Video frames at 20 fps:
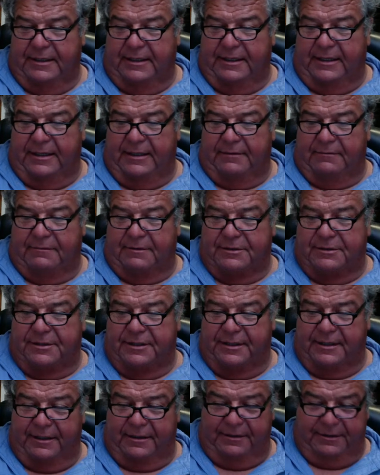And once
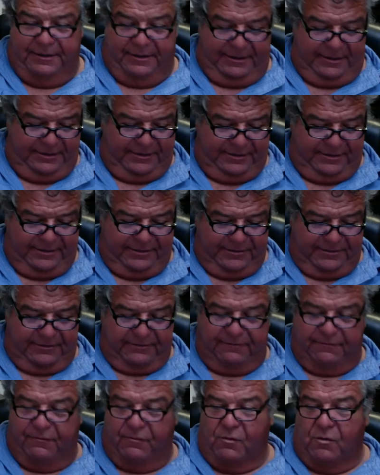you're there, you can search
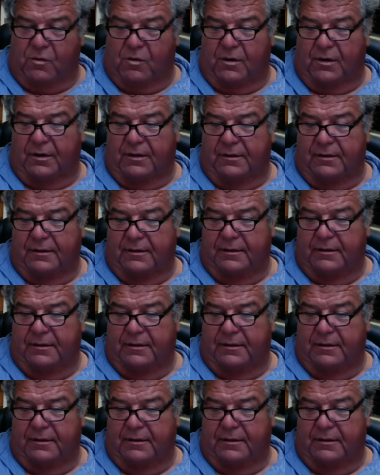for